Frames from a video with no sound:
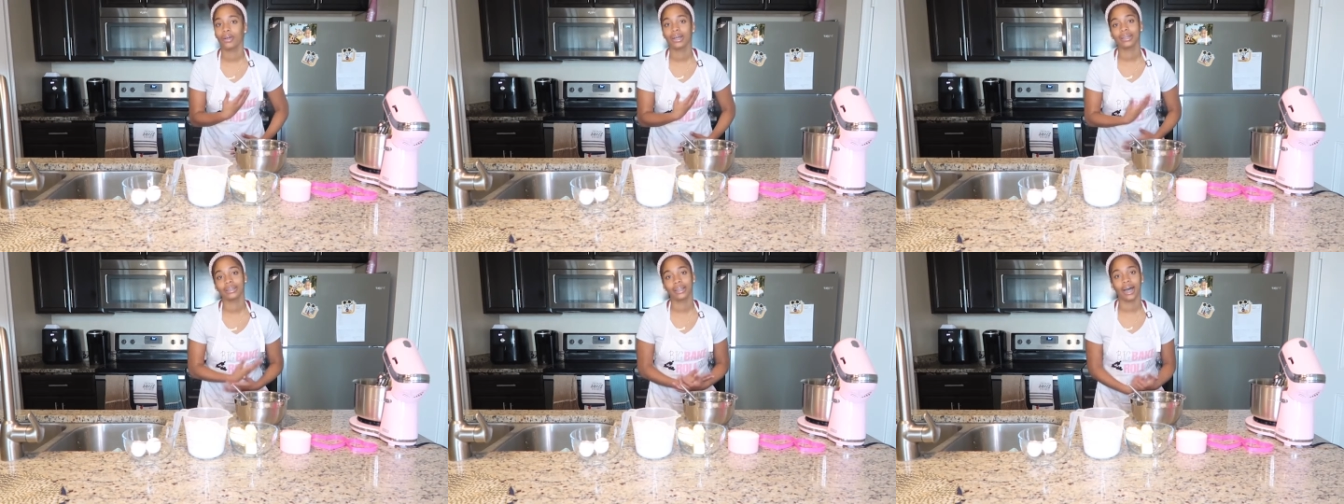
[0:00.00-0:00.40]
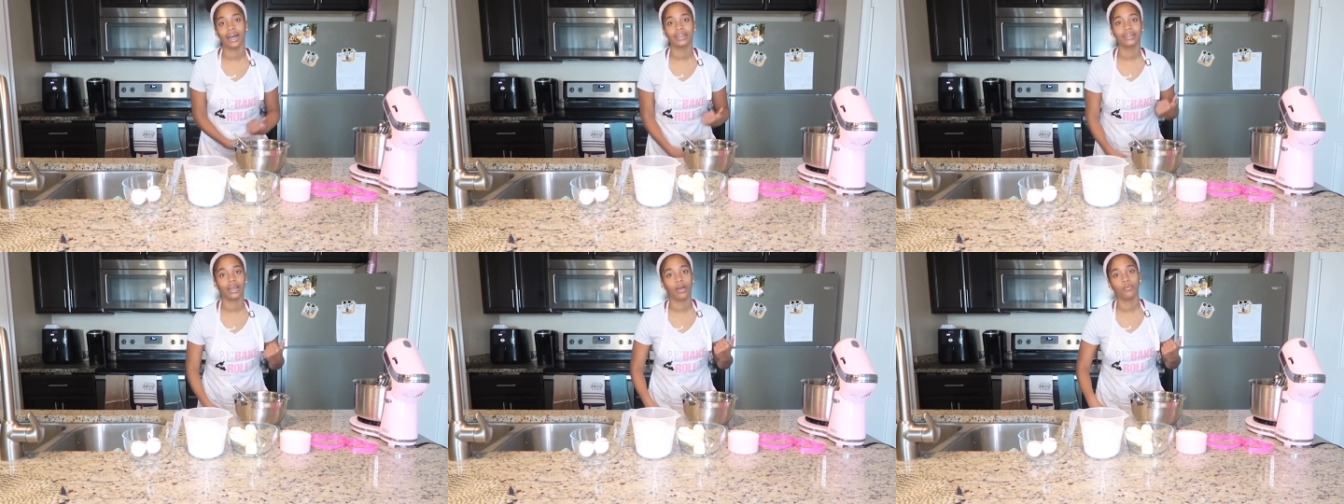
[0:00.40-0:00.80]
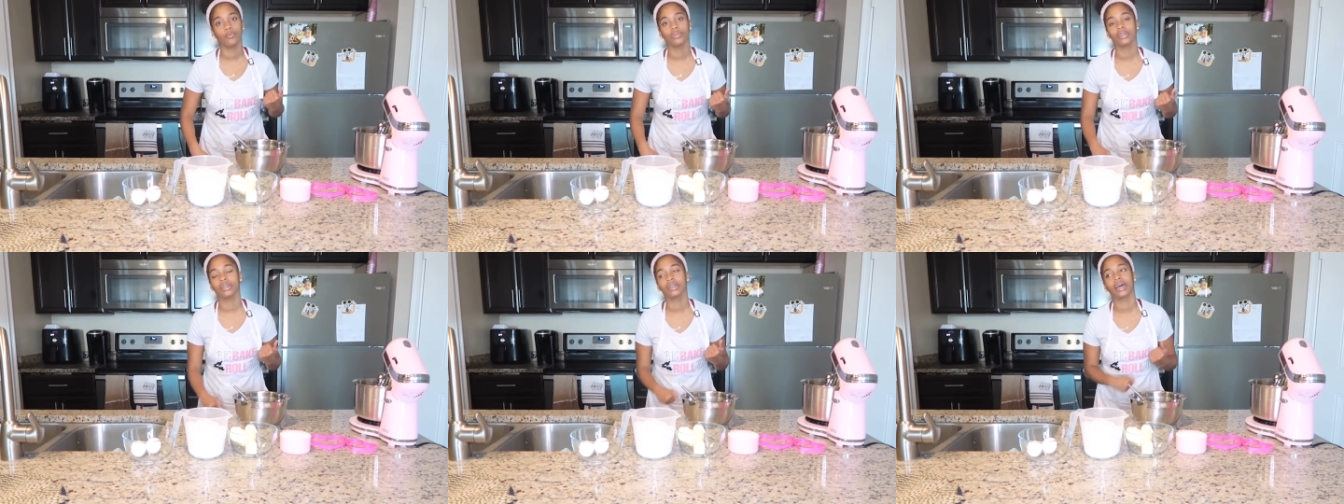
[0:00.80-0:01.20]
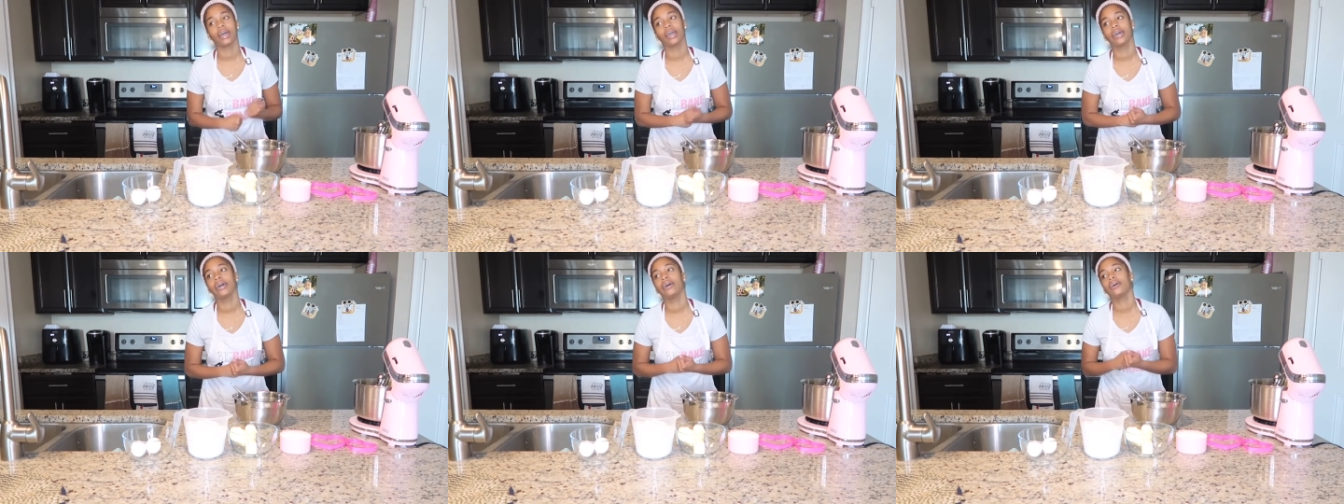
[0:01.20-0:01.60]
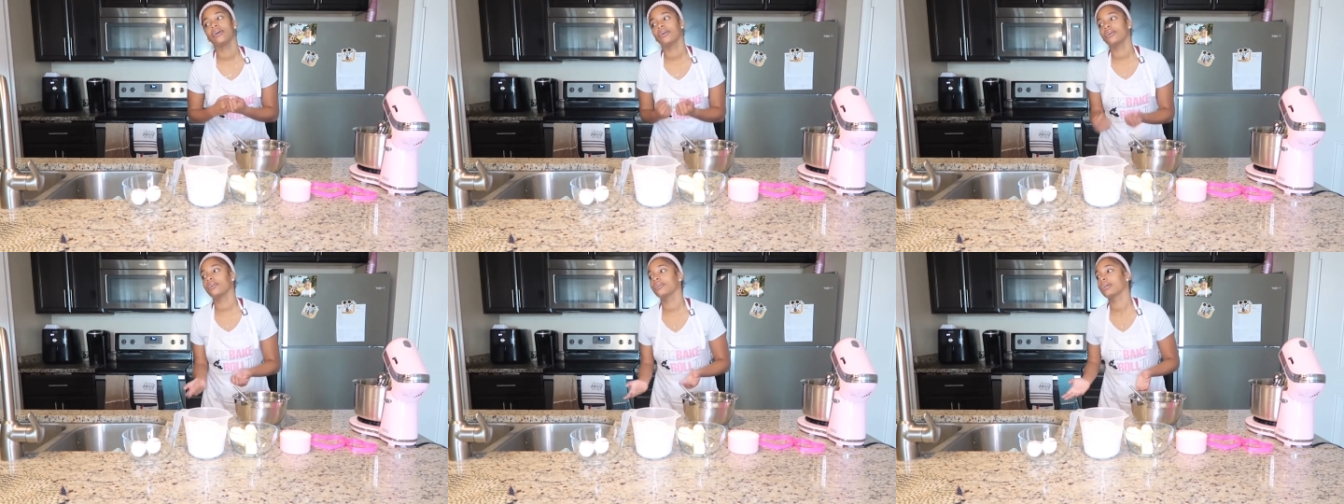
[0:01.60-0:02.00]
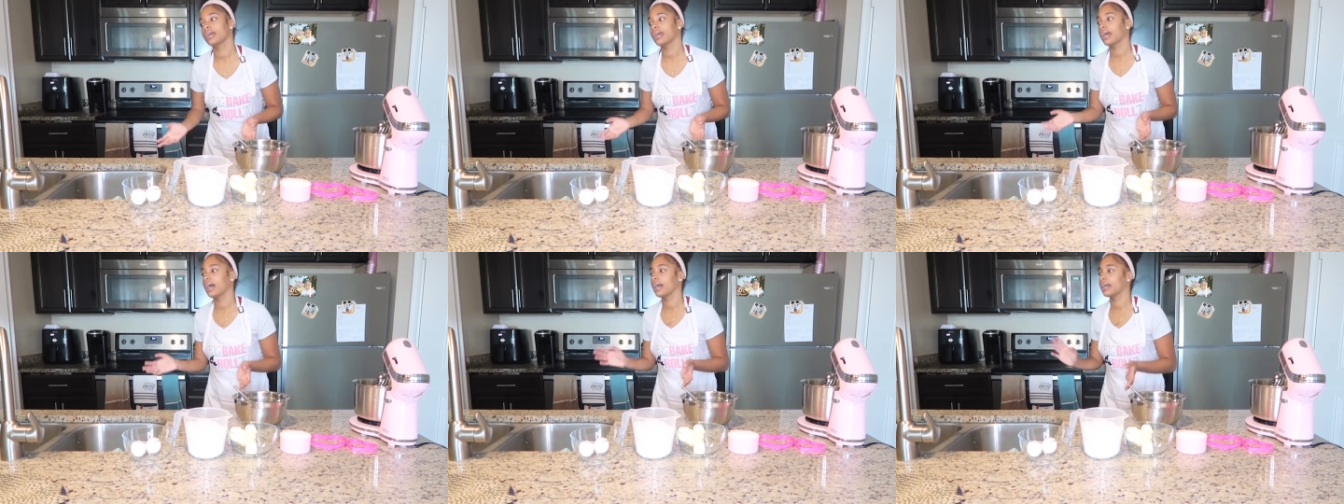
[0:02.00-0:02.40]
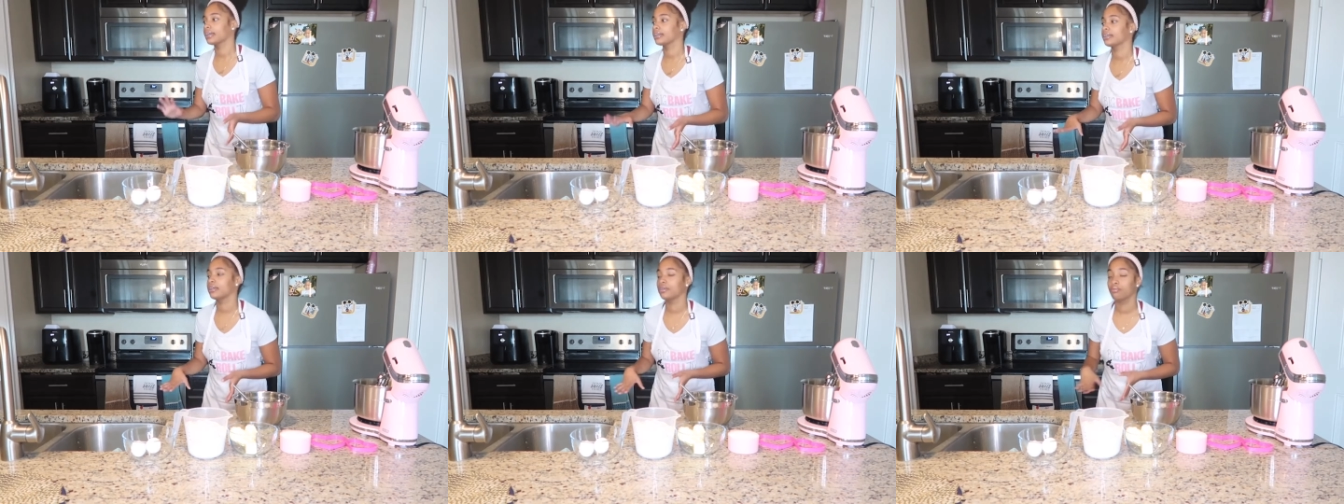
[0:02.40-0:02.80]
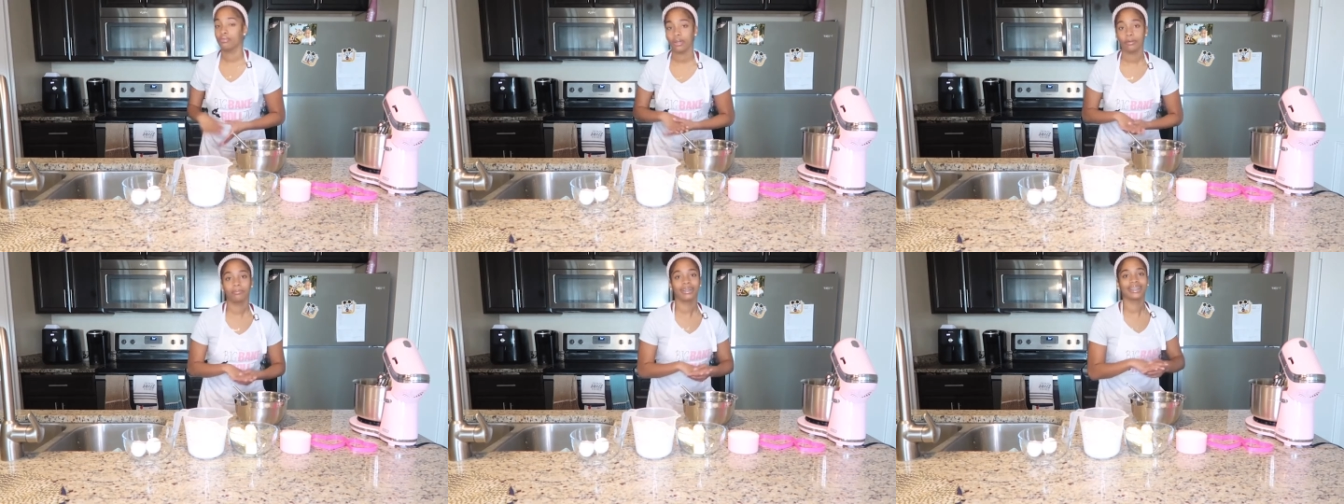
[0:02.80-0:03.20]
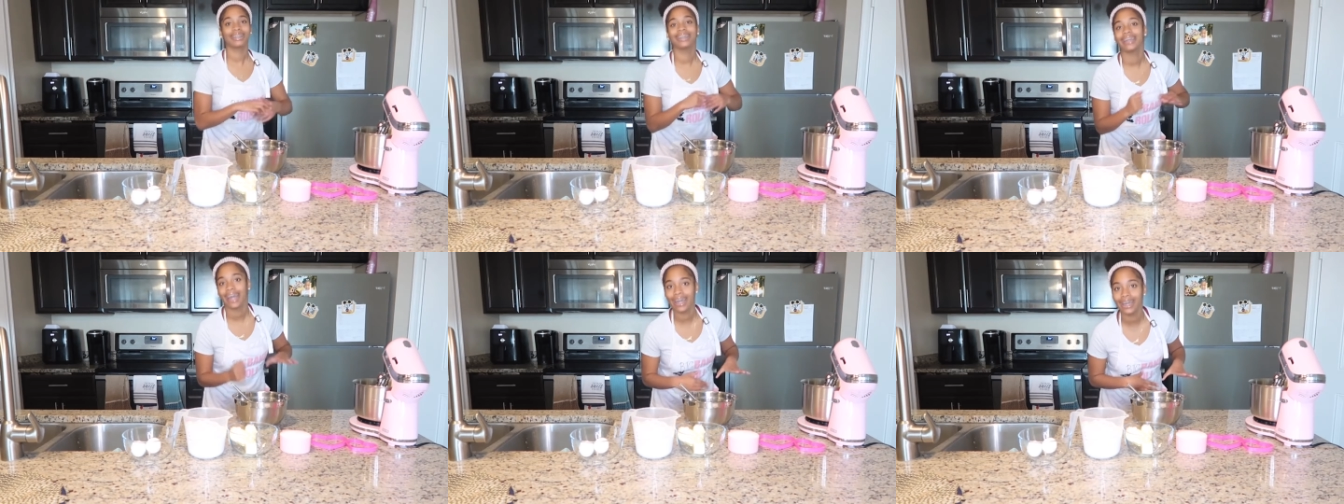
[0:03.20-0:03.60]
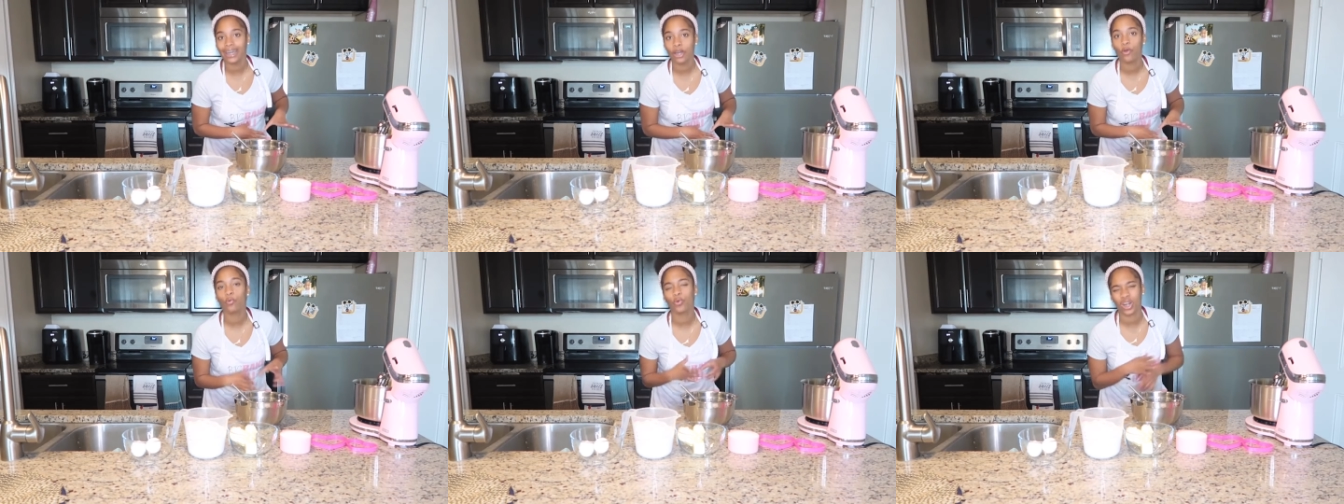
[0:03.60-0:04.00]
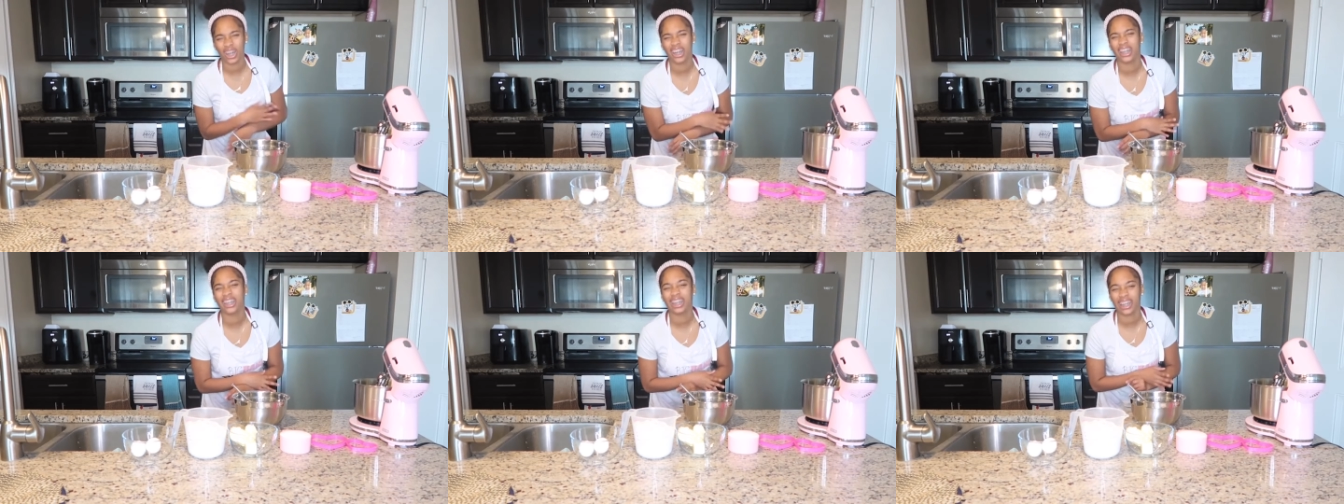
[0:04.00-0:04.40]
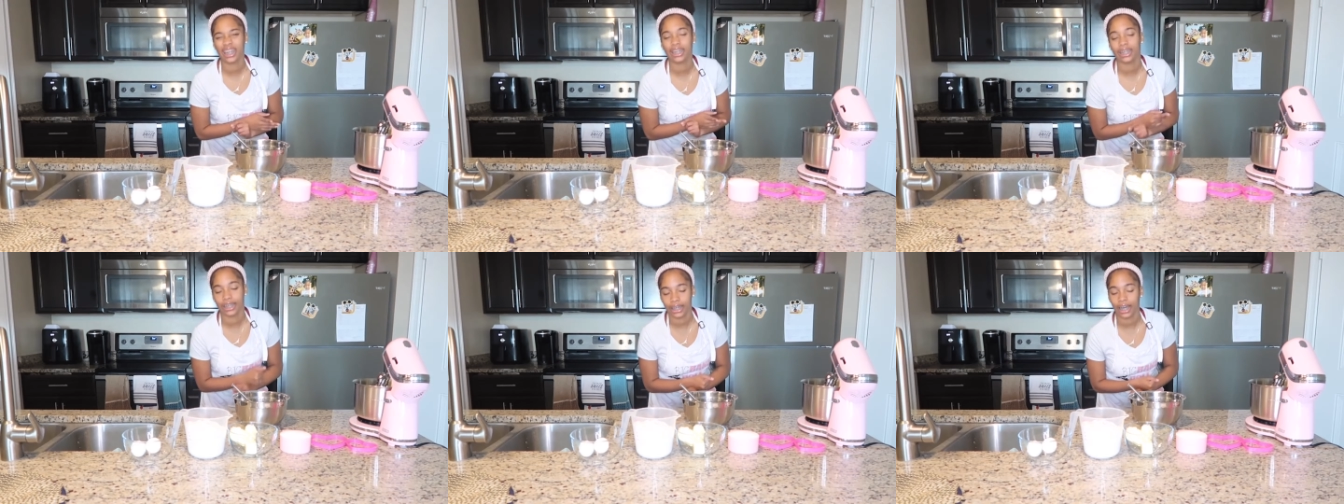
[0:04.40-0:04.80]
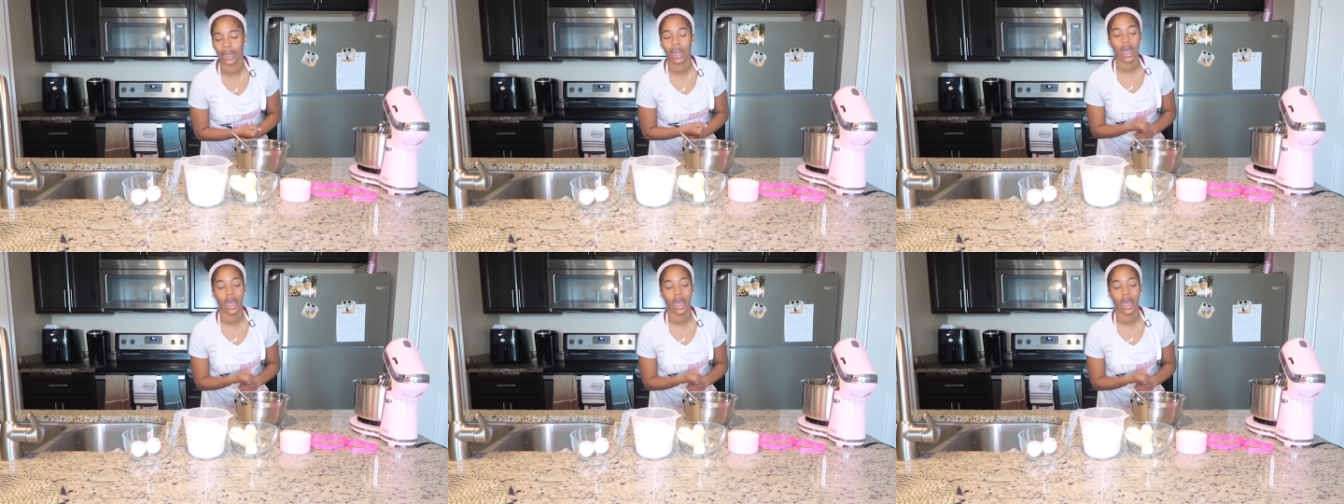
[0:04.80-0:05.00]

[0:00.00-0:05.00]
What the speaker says: Cause last time we just okay, I guess it didn't work. But today we're gonna get it done.